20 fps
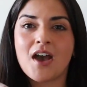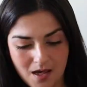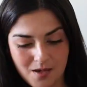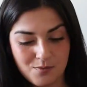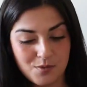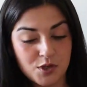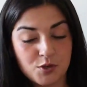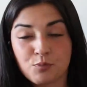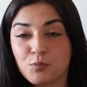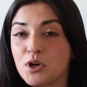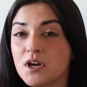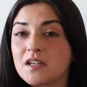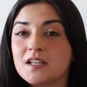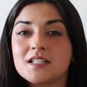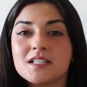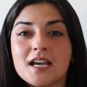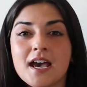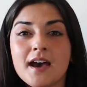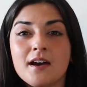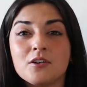I am going to break
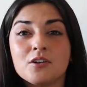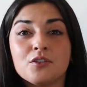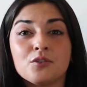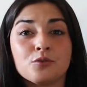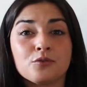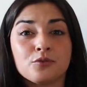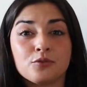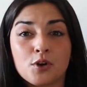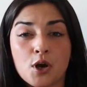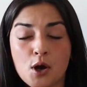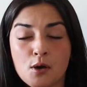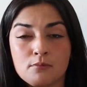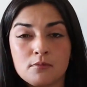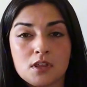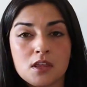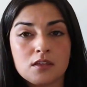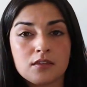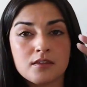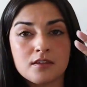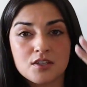it down
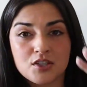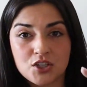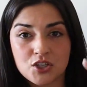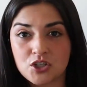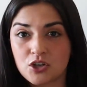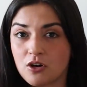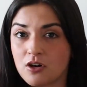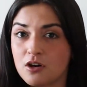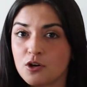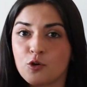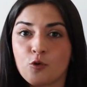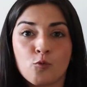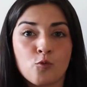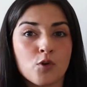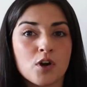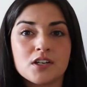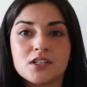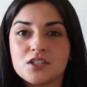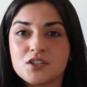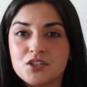from the start.
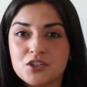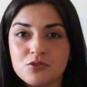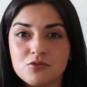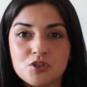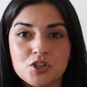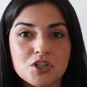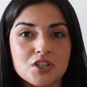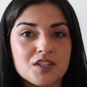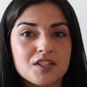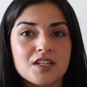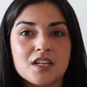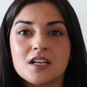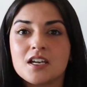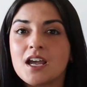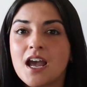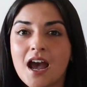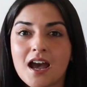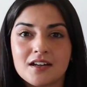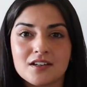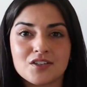What is
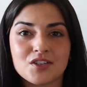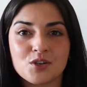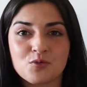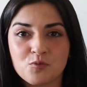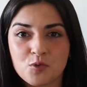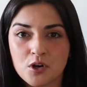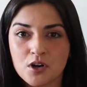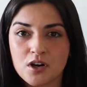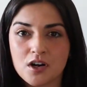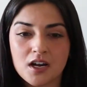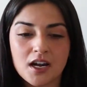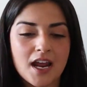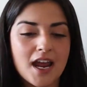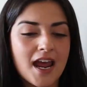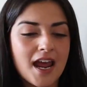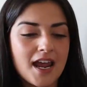UGC? How does it work?